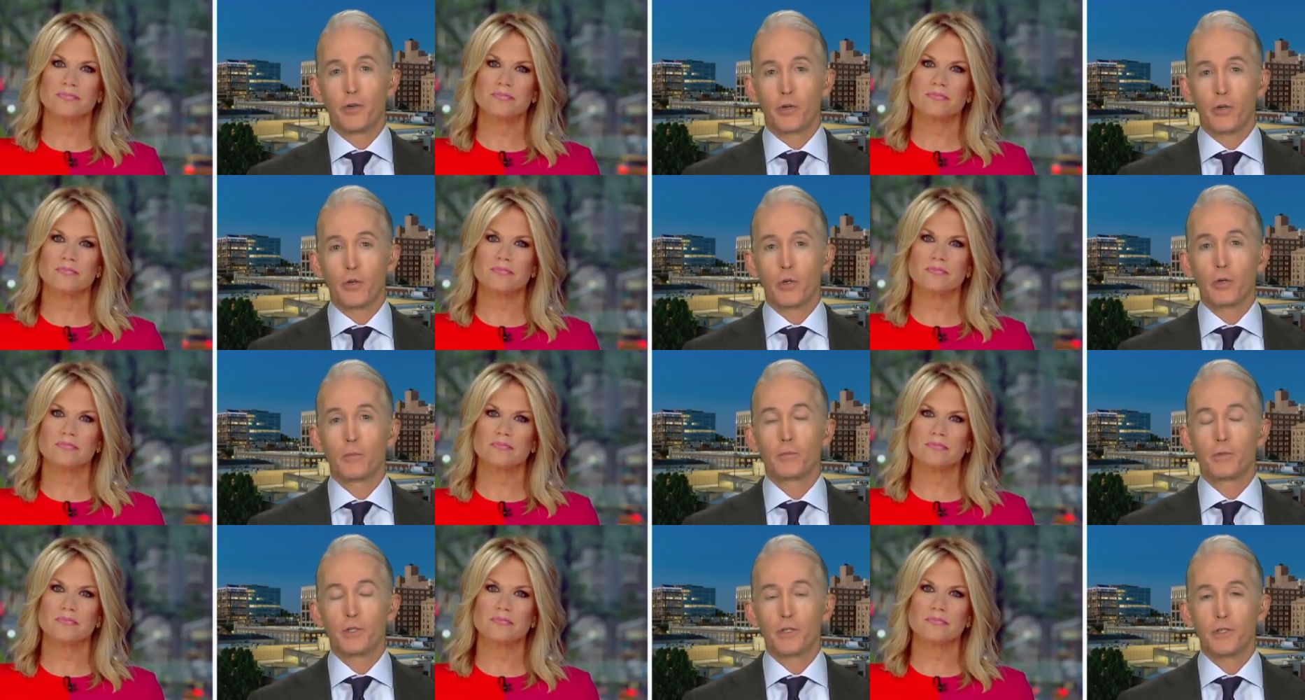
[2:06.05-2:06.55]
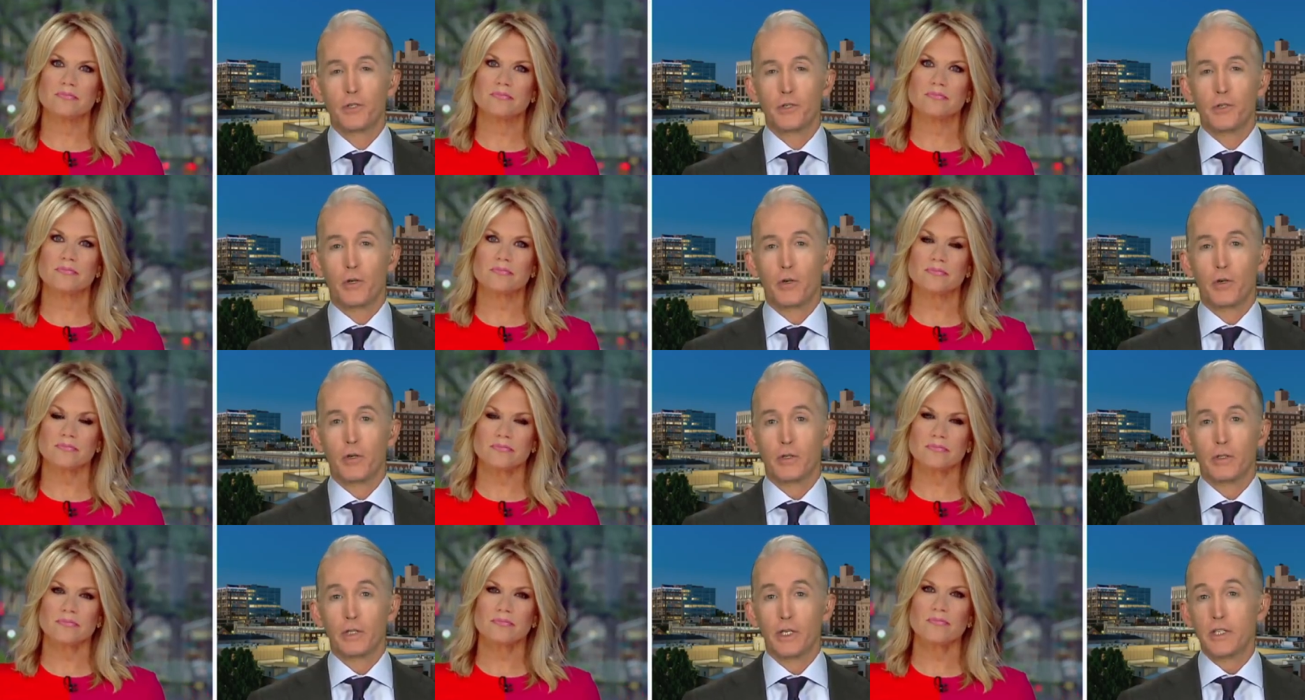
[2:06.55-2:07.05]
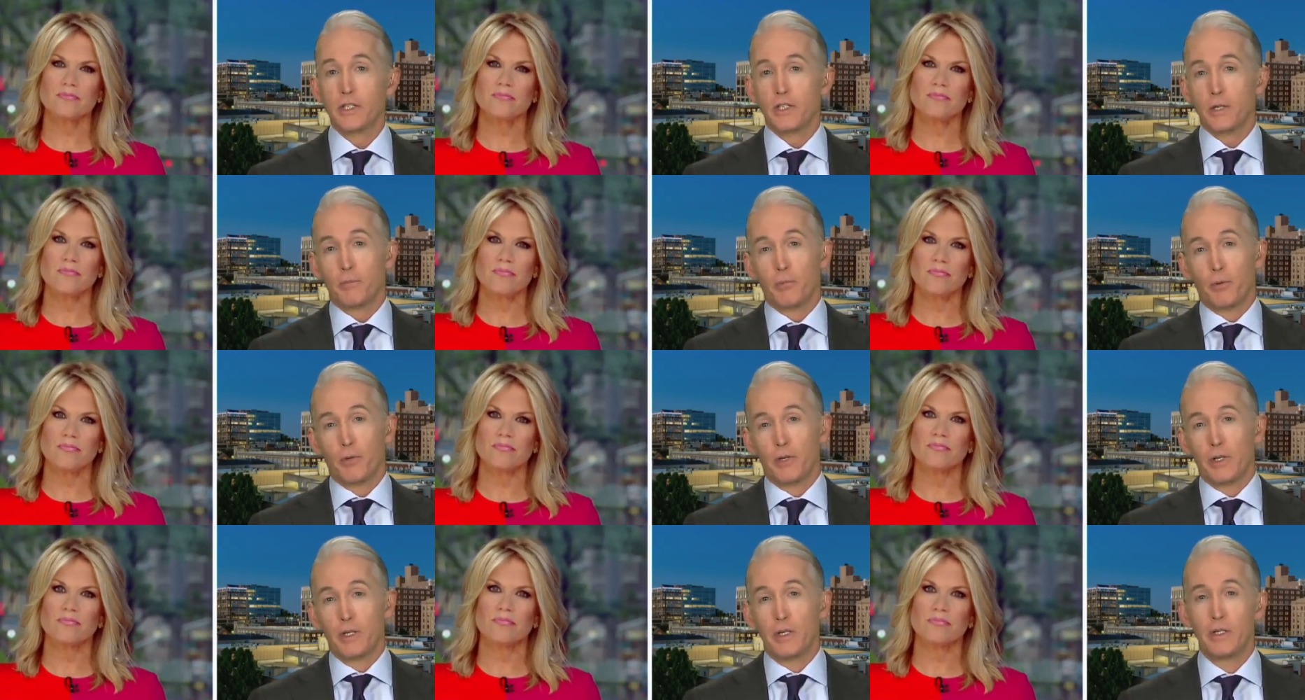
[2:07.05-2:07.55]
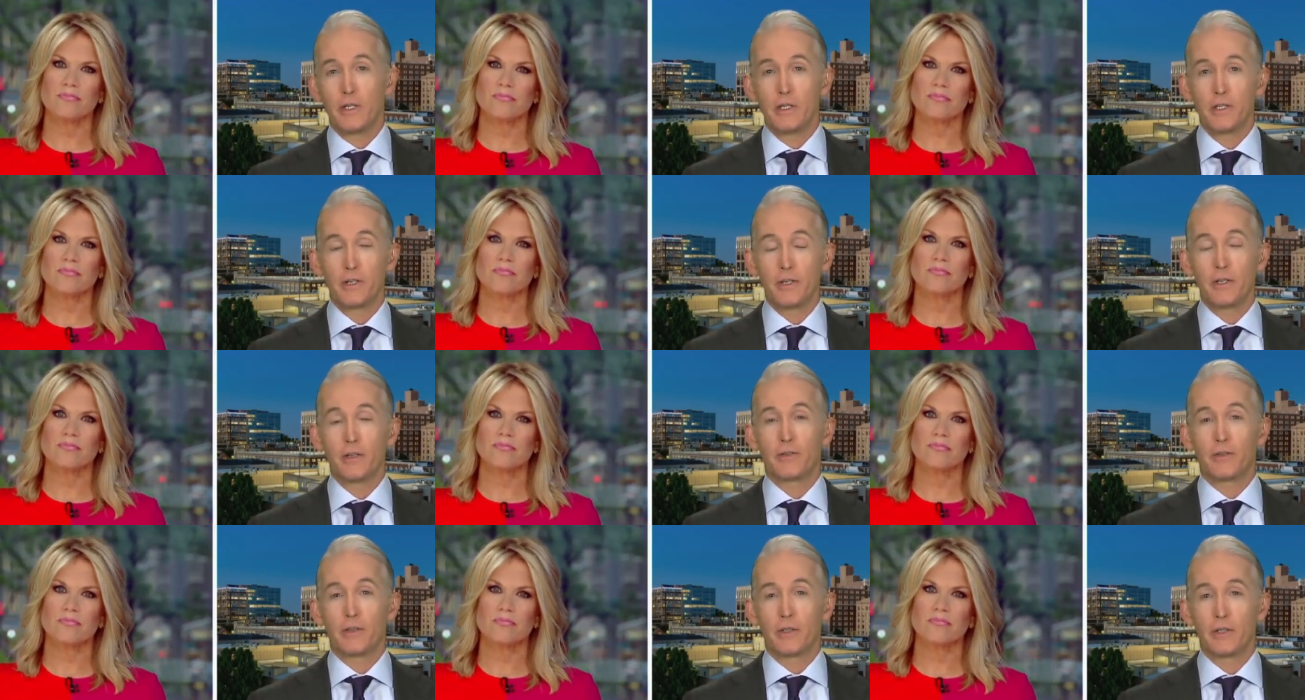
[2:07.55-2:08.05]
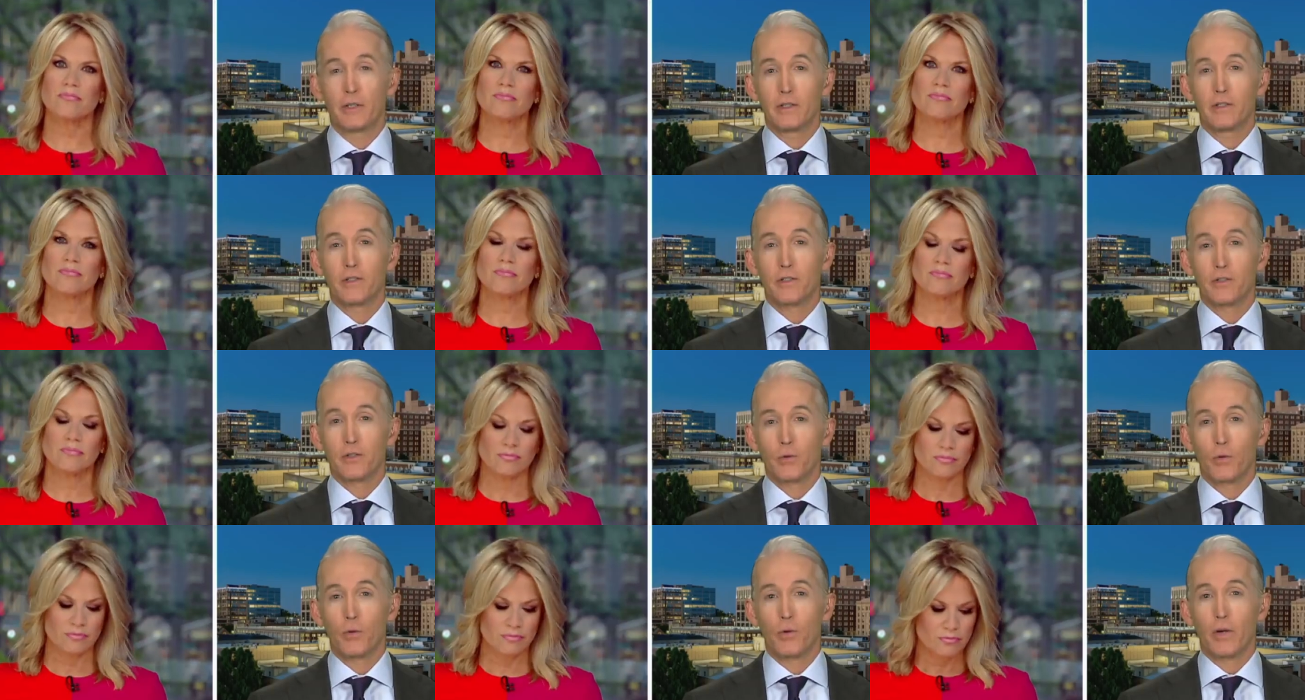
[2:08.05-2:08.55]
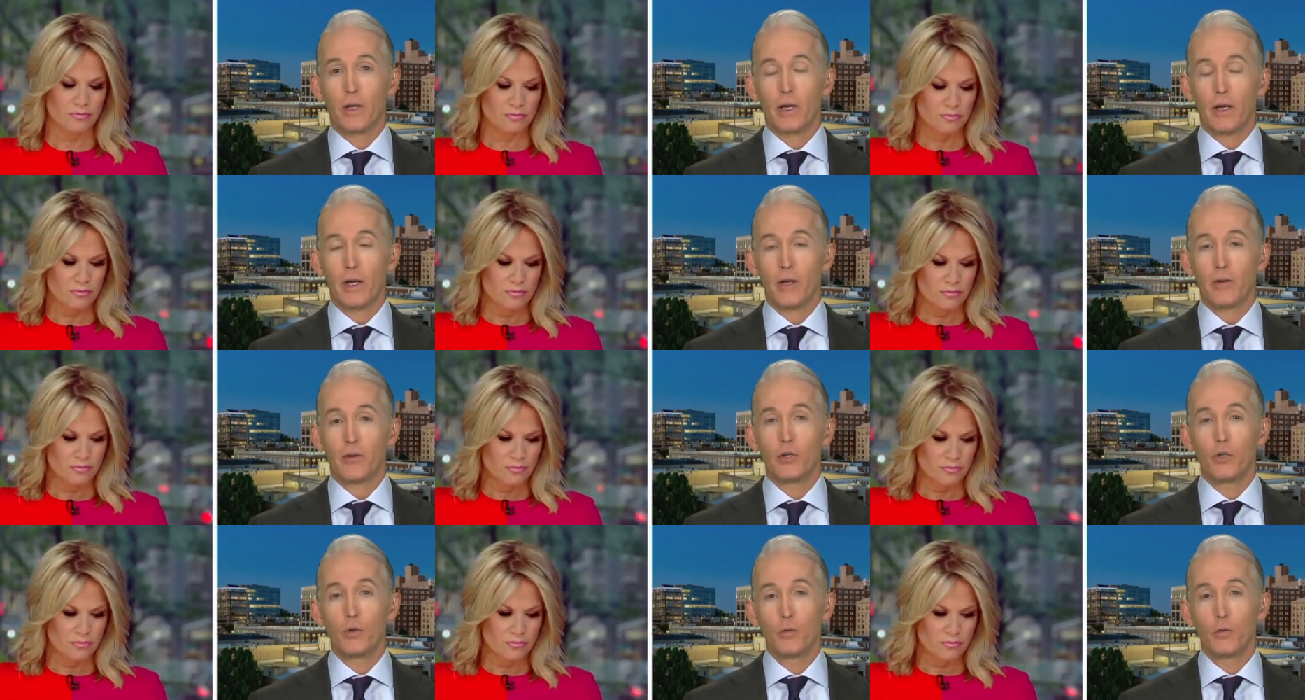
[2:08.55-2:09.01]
Speaker 1: Durham to start. That's a pretty easy thing to sort out.